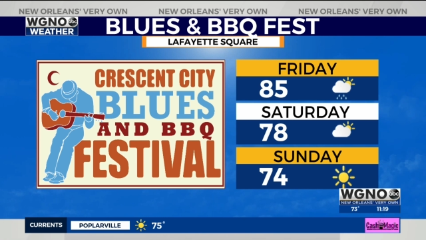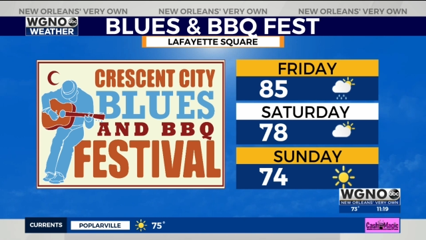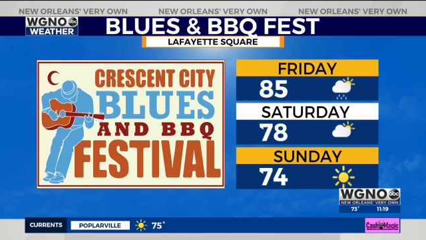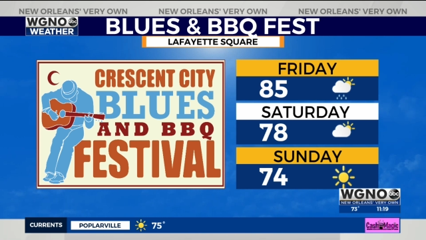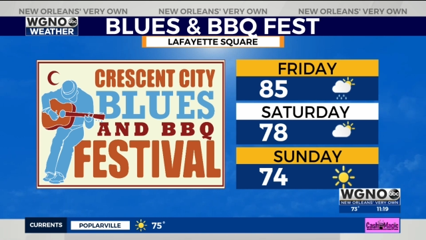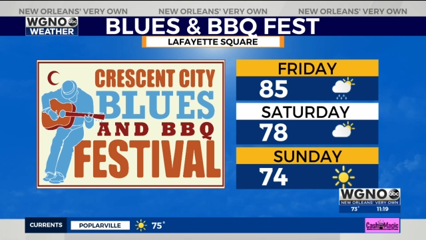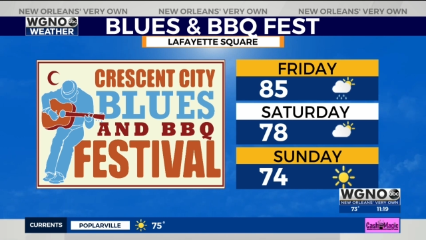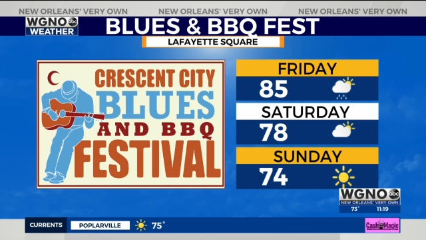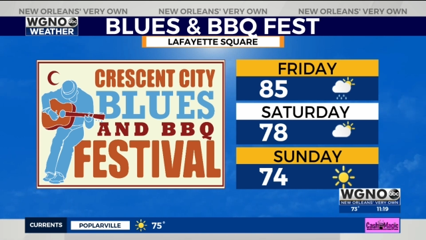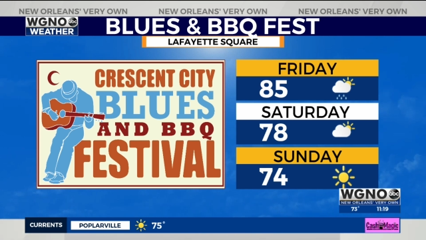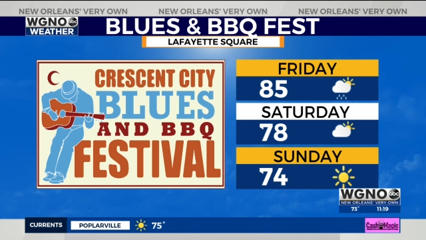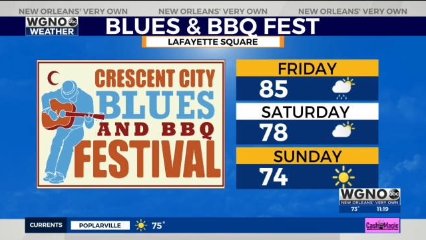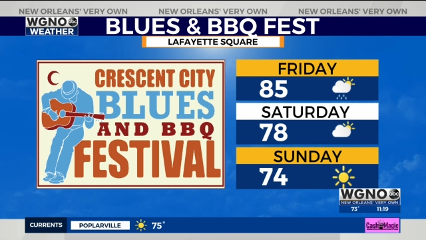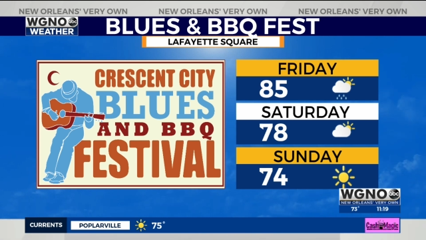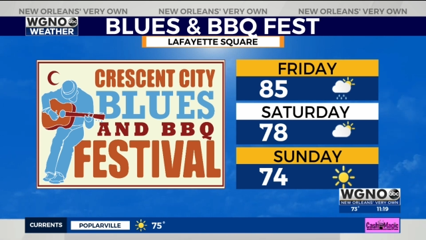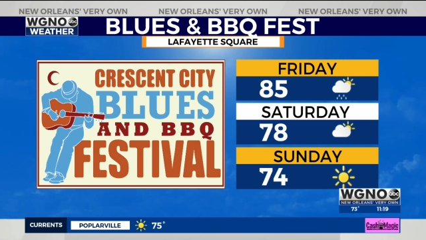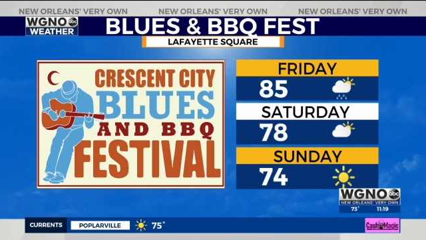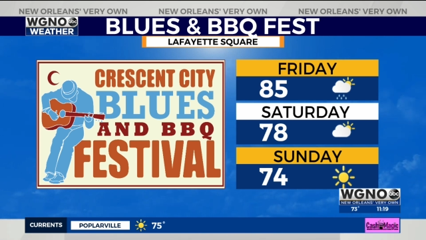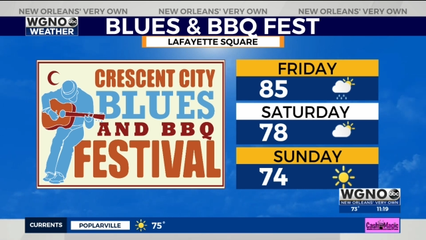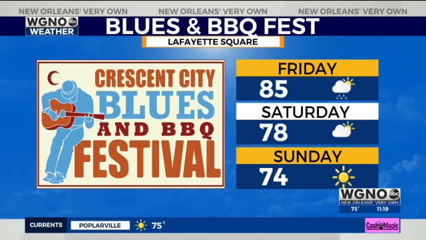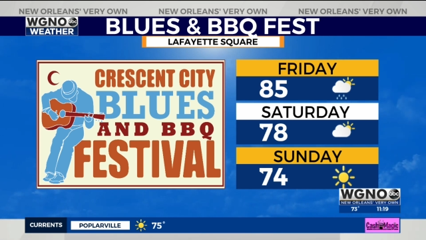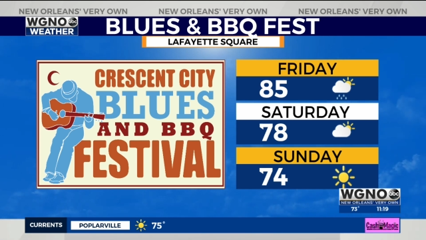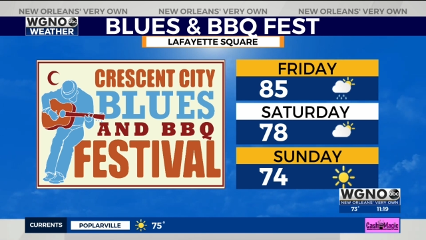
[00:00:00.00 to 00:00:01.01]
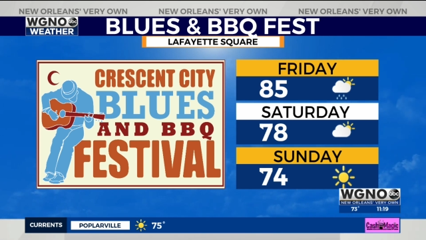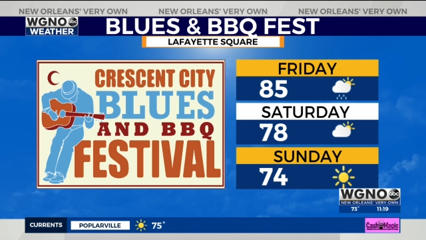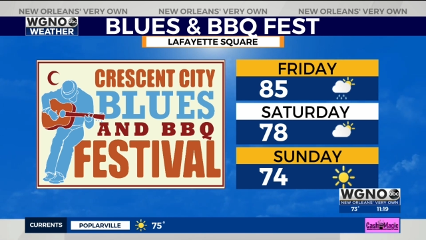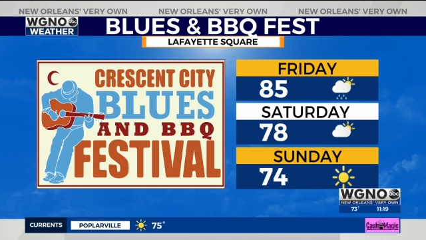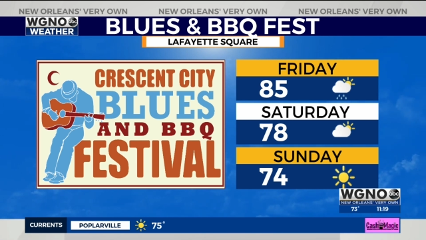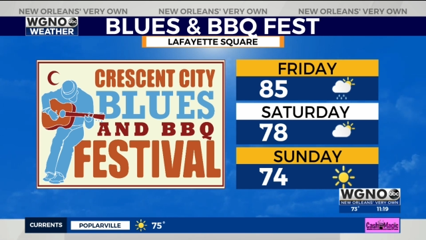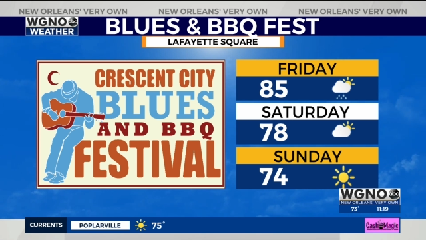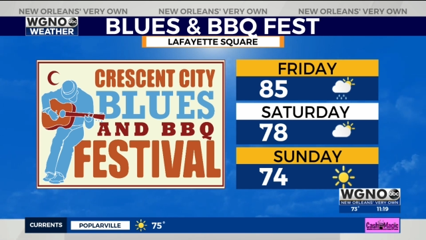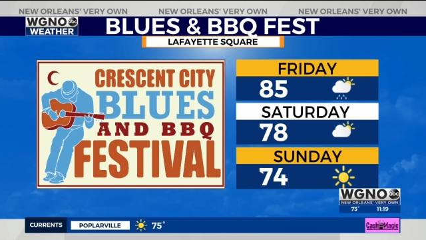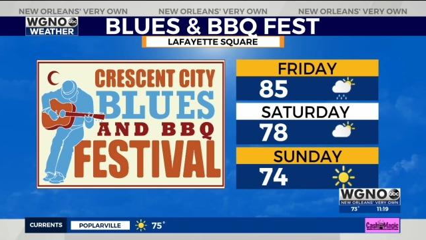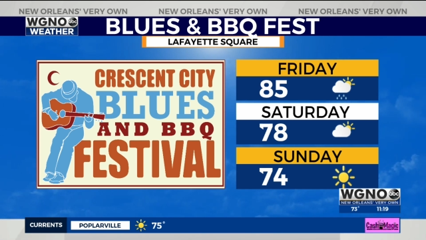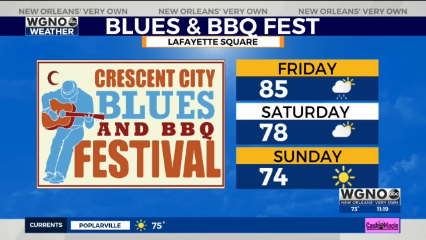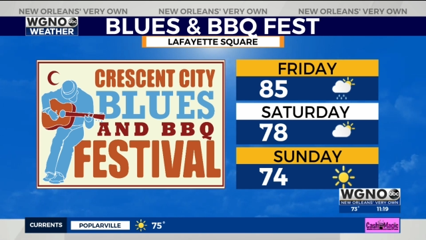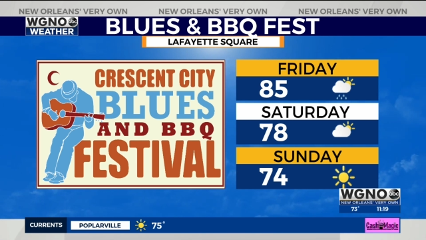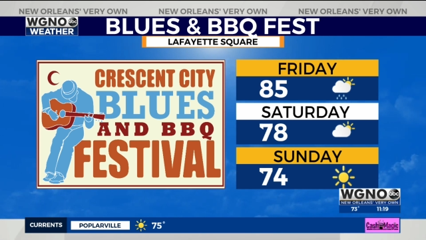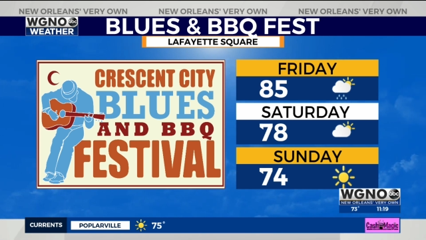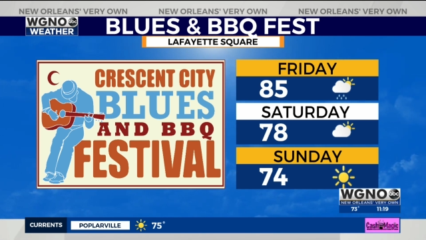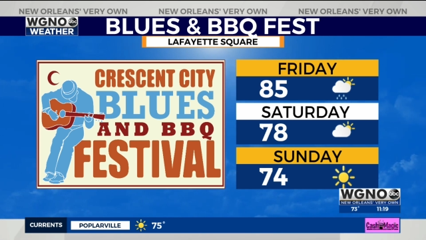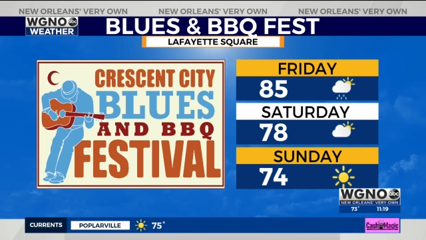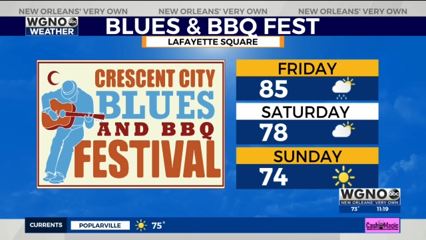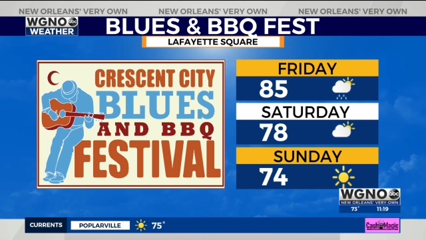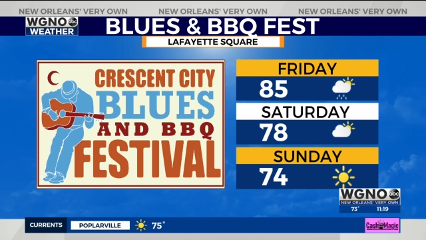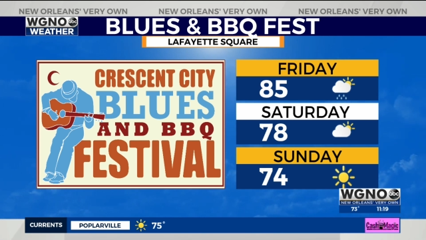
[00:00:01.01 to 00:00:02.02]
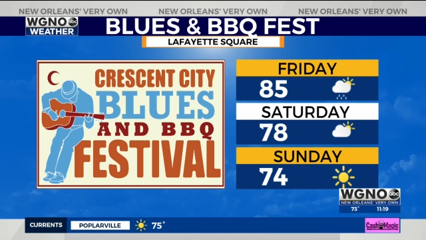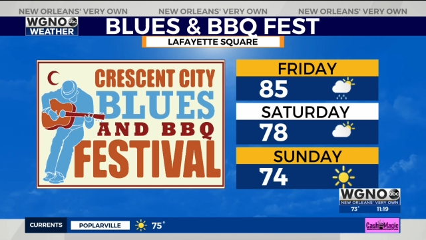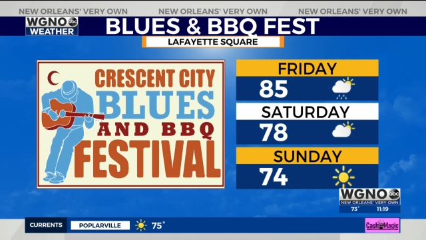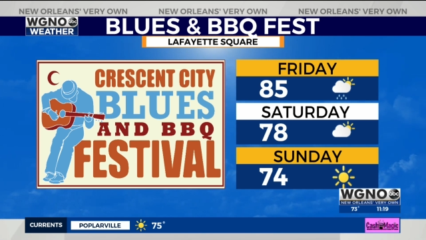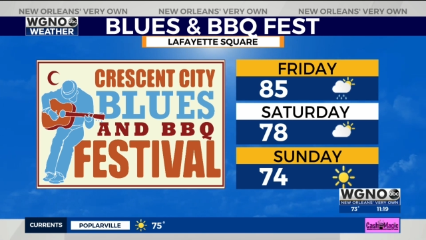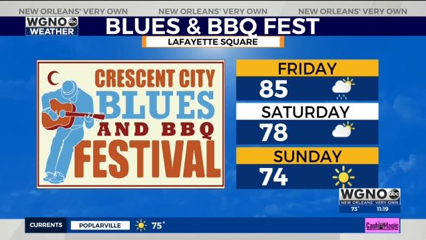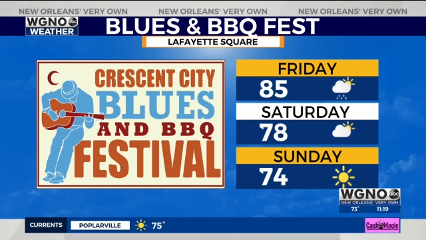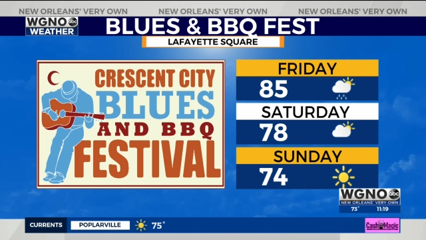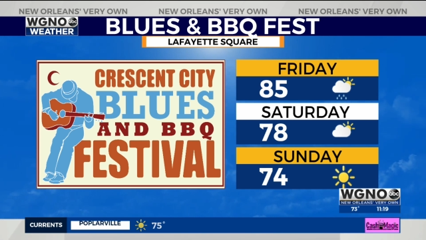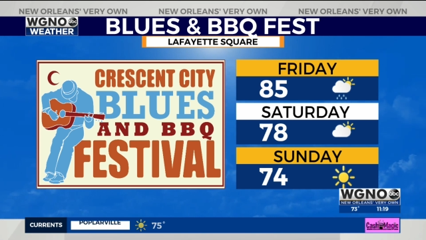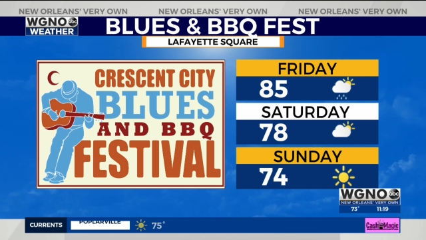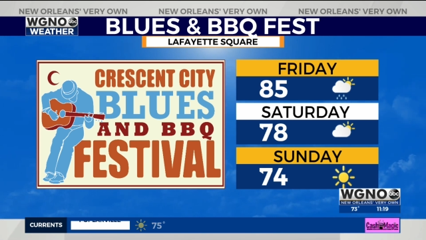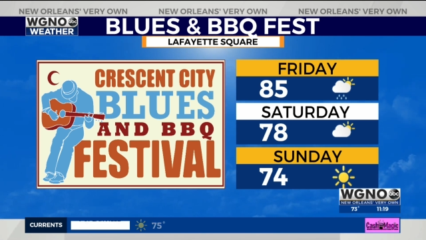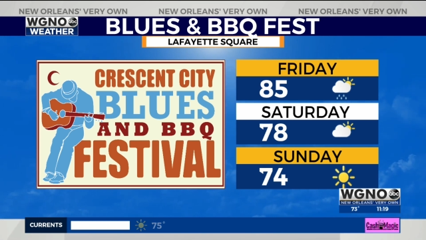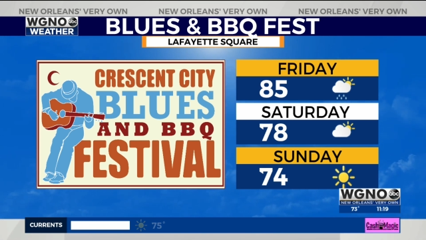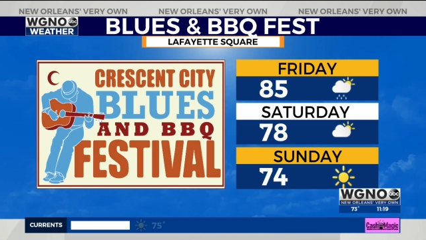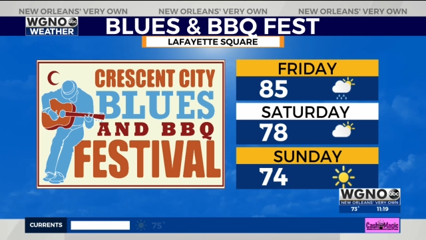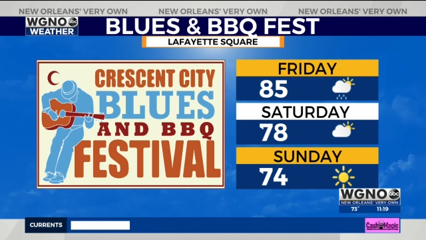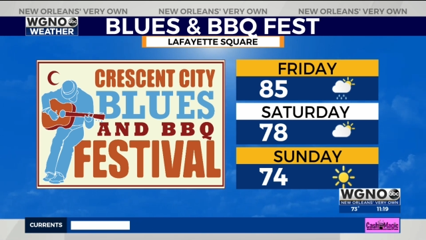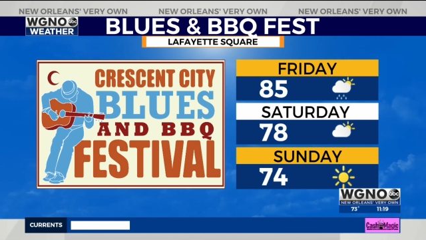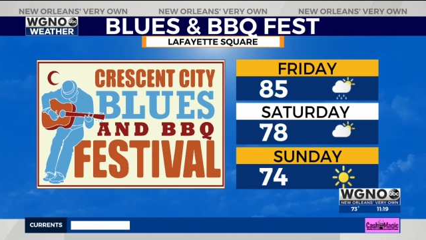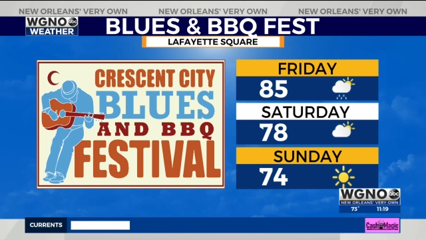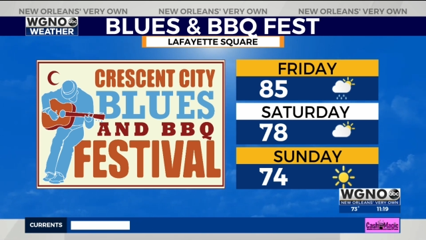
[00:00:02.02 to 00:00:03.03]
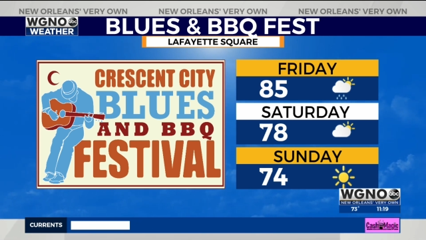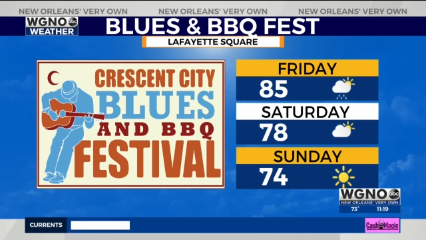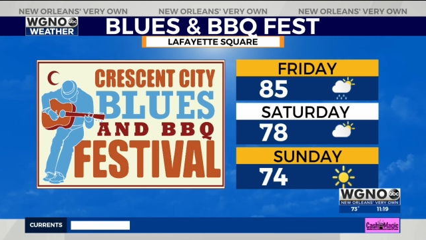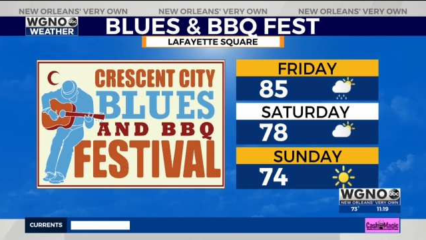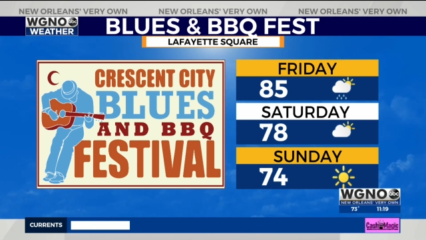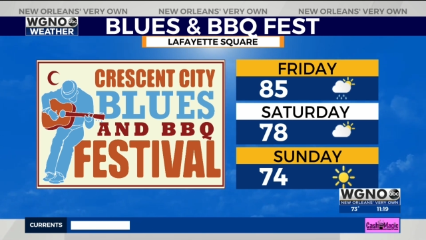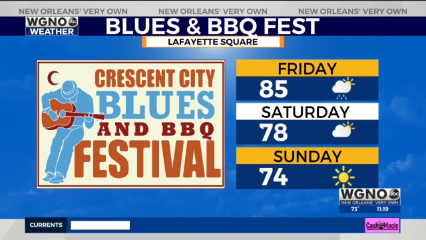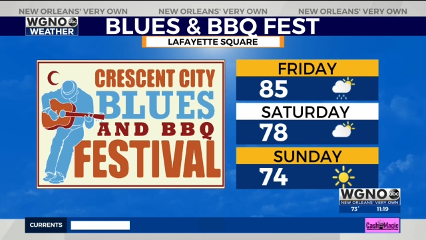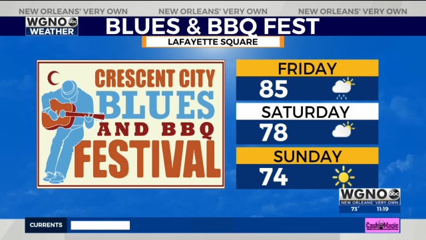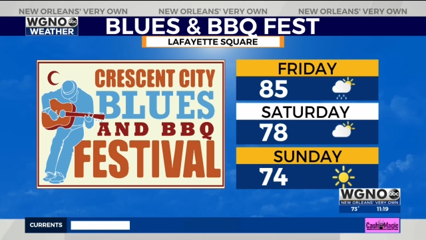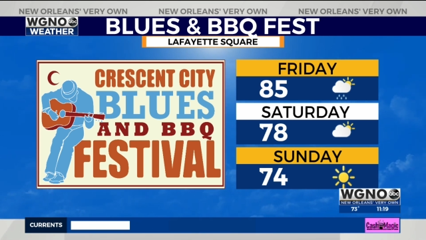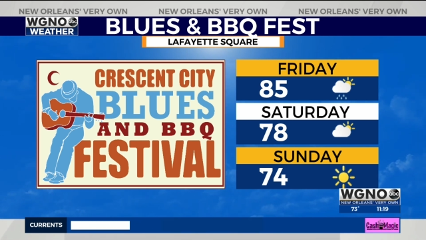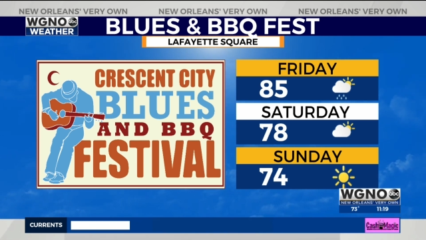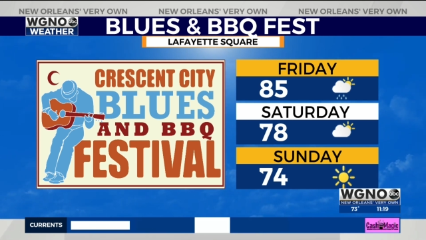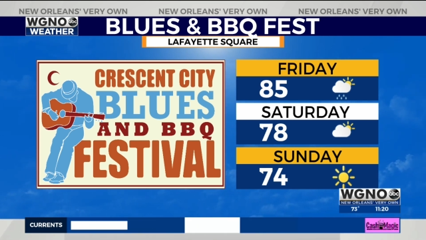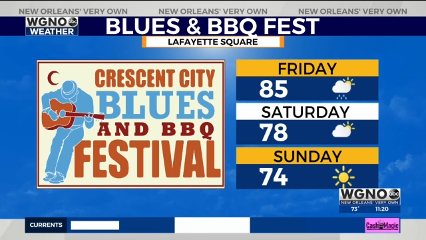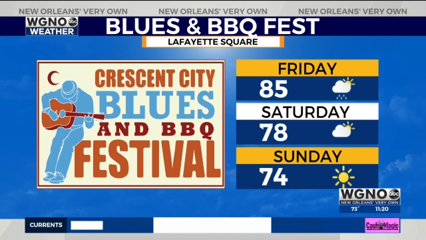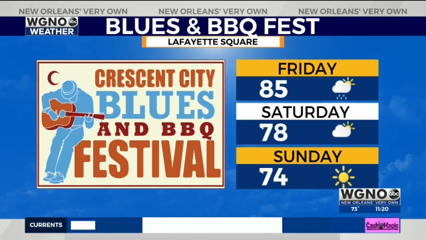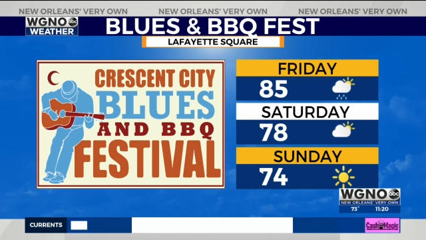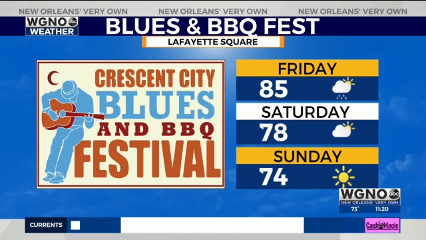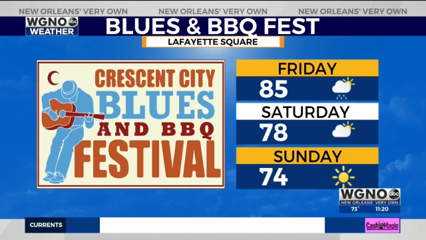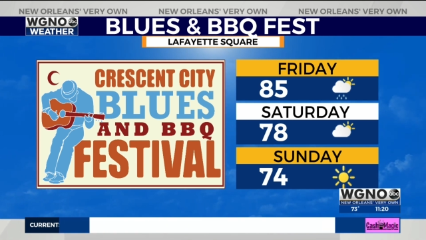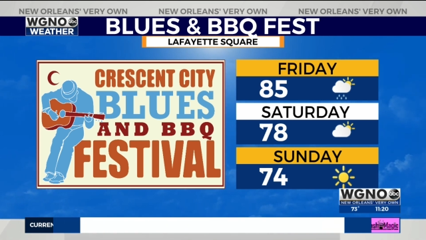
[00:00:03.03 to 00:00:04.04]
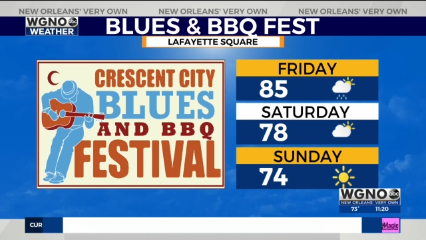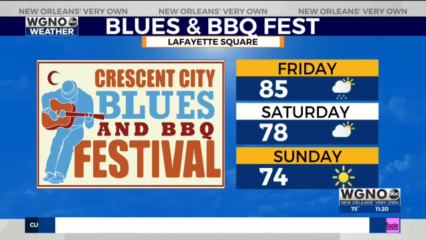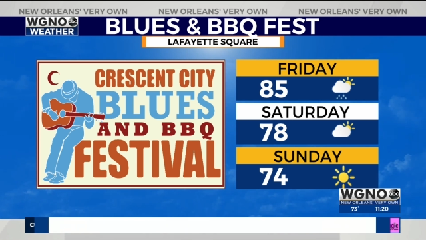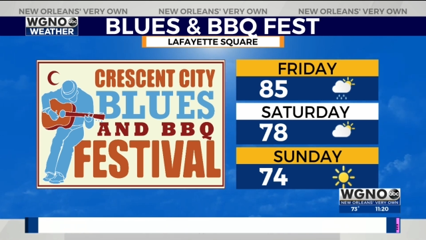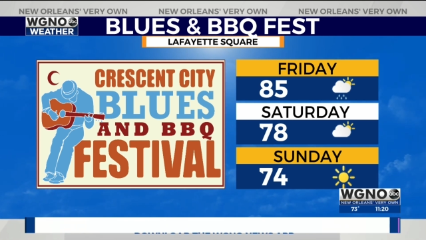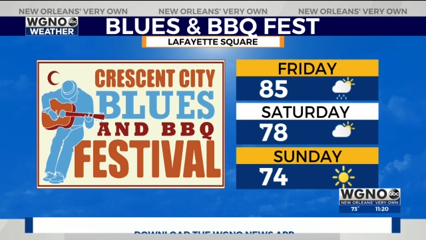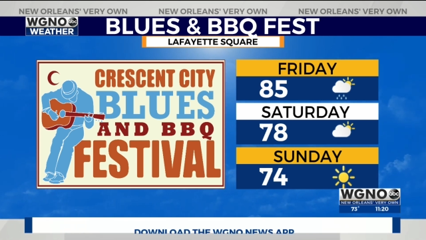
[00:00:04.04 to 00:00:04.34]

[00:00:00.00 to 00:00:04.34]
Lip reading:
[unreadable: no face in view]